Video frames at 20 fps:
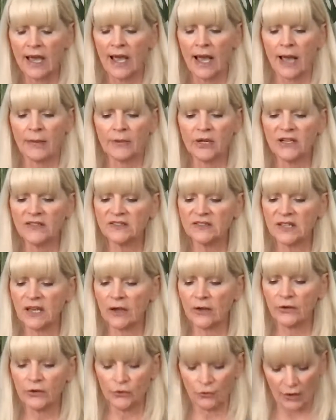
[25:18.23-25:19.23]
I'm going to
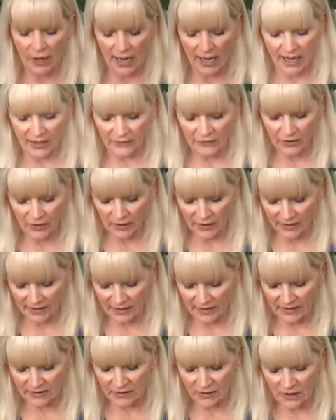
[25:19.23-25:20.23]
tell you, I feel like he's